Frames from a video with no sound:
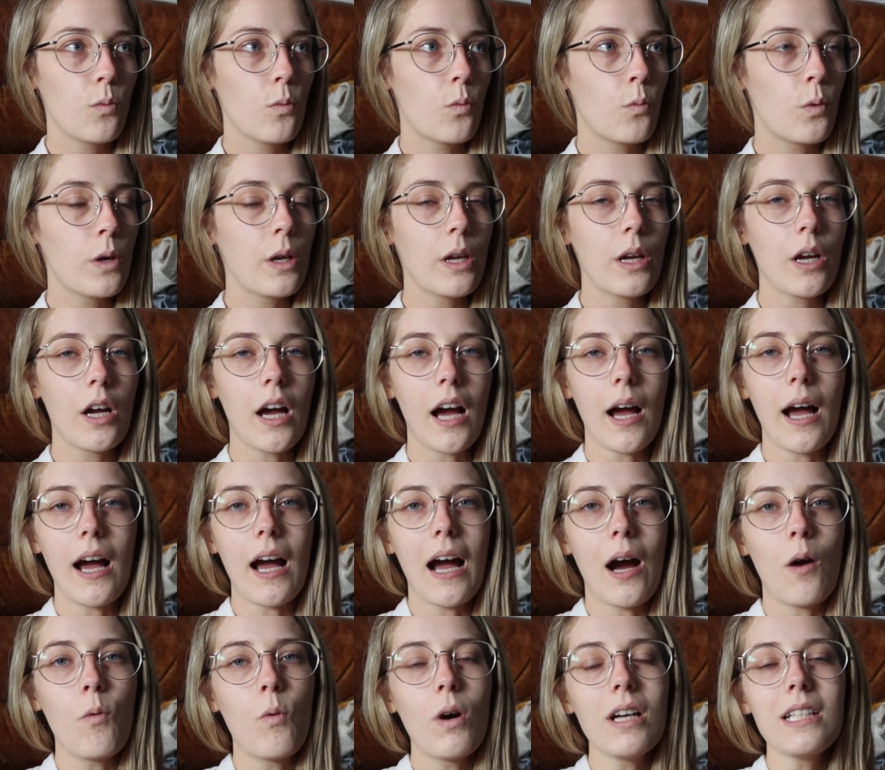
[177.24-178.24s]

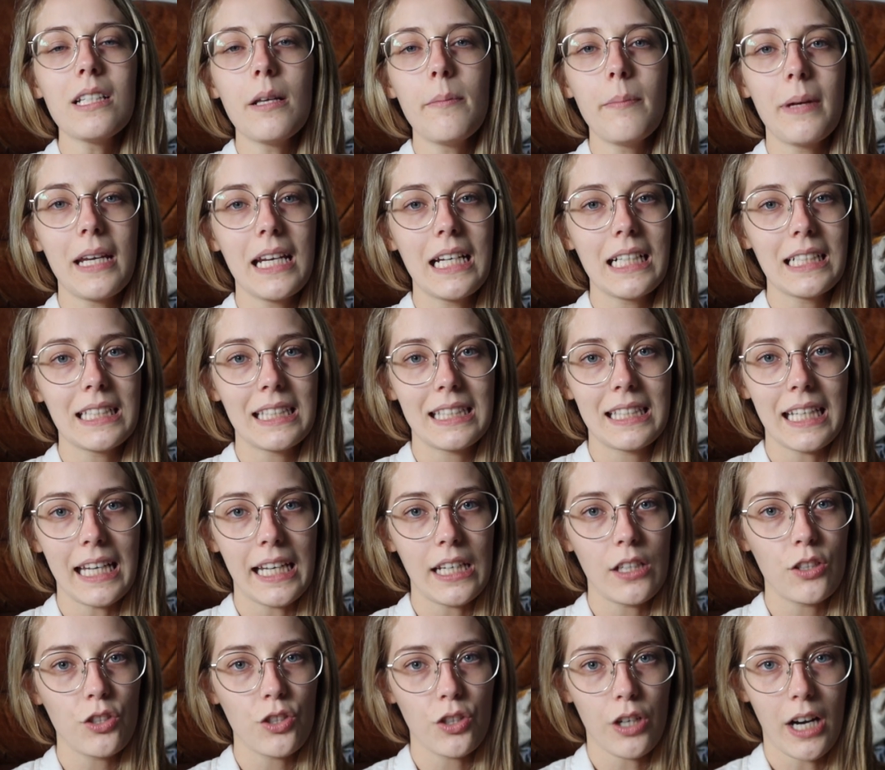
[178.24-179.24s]
I wasn't being
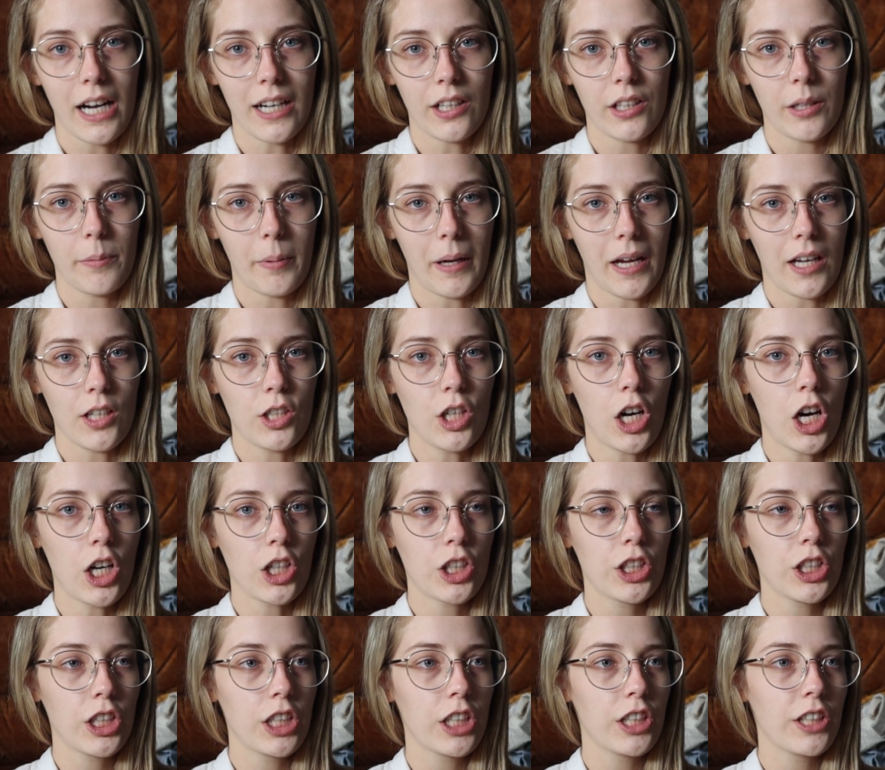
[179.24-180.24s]
seen directly by a
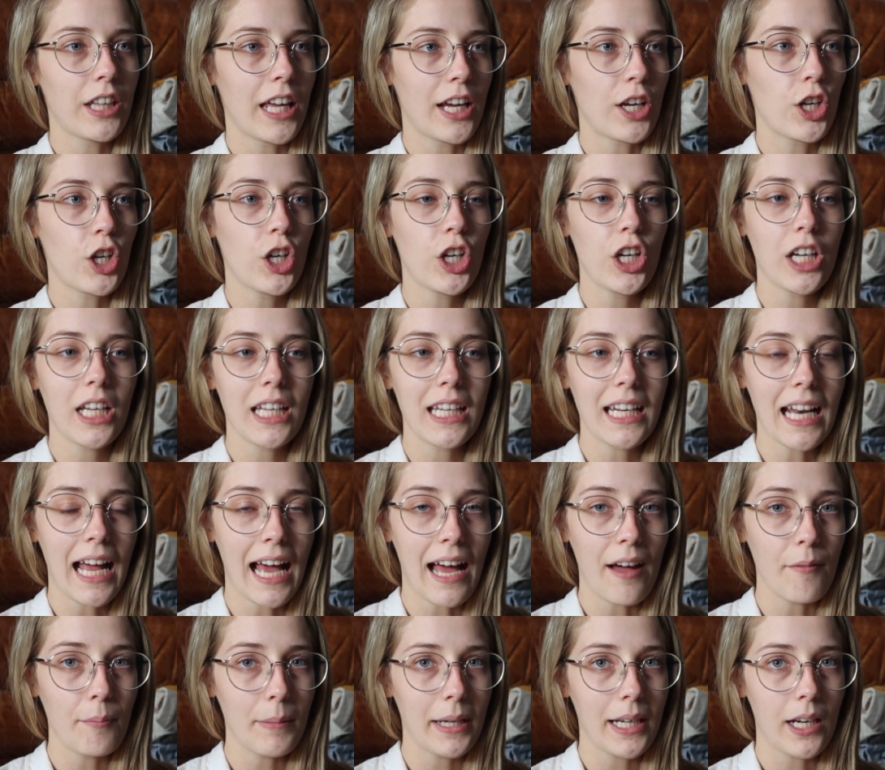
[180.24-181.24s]
doctor. They couldn't
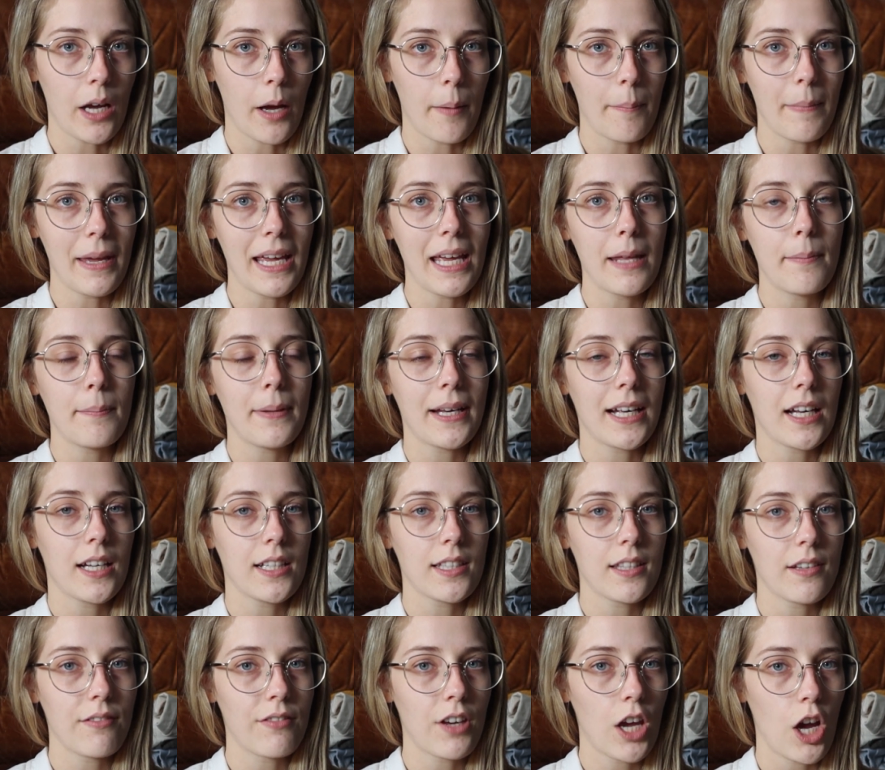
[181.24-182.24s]
have me come in
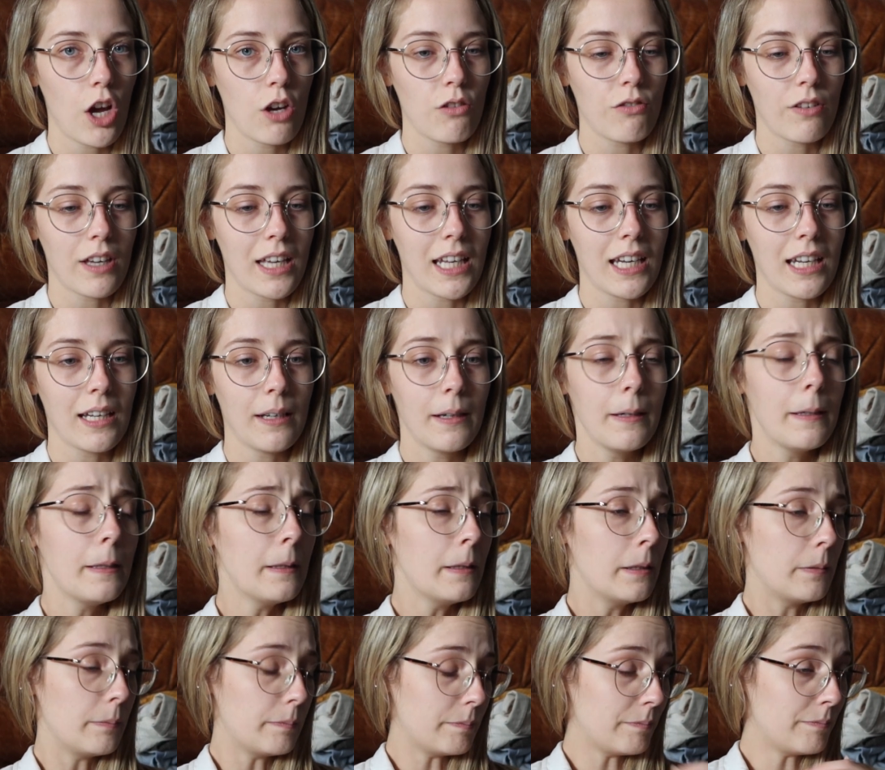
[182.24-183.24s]
because of COVID.
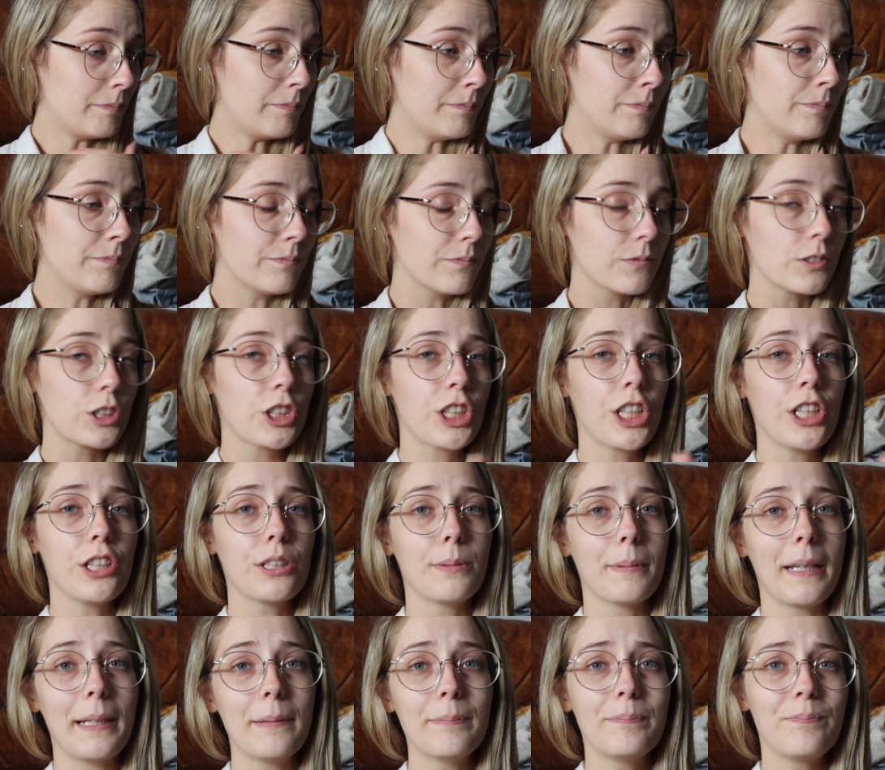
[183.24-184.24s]
Excuse
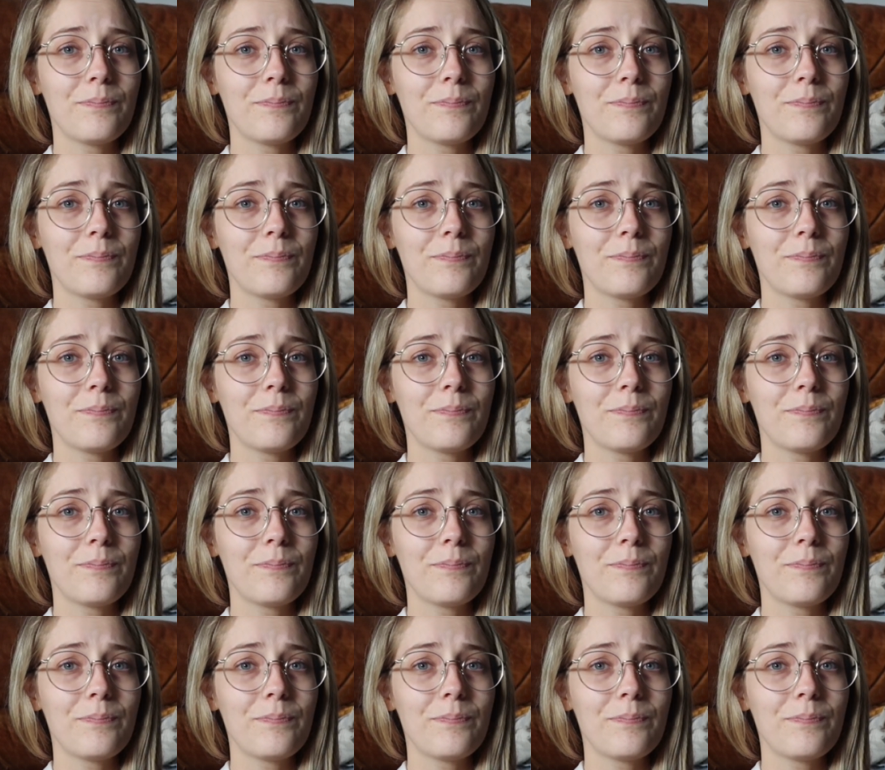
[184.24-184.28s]
me.